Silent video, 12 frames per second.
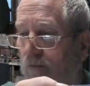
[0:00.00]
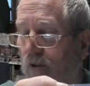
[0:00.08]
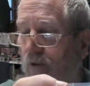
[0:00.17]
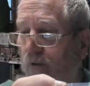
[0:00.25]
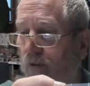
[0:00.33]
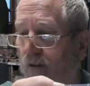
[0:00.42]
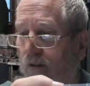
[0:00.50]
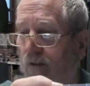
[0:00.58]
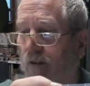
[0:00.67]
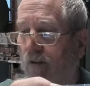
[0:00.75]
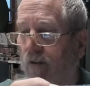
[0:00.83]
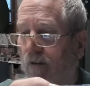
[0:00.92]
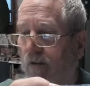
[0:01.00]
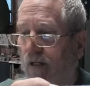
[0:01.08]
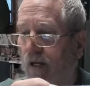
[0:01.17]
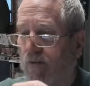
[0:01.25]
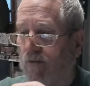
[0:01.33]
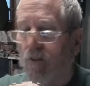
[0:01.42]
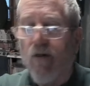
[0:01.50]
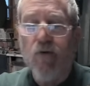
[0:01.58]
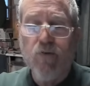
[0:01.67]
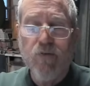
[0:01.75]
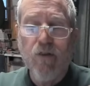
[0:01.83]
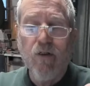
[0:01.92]
acrylic case that
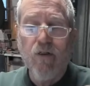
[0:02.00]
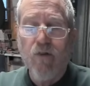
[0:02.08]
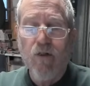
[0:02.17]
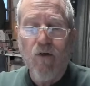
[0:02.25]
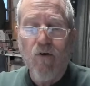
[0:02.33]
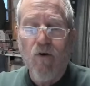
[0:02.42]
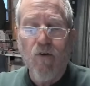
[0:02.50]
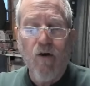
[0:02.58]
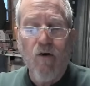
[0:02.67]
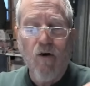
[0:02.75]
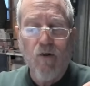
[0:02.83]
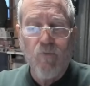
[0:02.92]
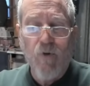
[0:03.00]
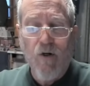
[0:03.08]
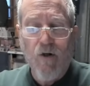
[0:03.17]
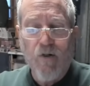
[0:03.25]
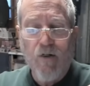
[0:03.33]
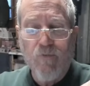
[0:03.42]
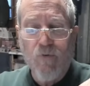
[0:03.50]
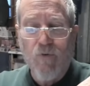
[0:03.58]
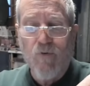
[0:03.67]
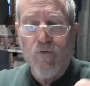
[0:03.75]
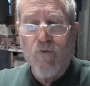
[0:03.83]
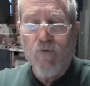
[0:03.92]
goes in. You got all the hardware. It comes with a
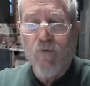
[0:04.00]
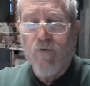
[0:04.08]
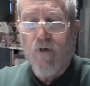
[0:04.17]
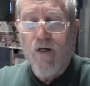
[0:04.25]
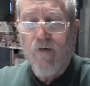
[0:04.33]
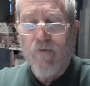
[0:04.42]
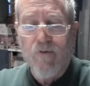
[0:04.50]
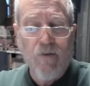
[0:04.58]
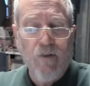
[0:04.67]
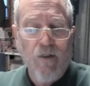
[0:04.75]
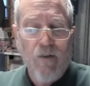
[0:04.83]
little screwdriver.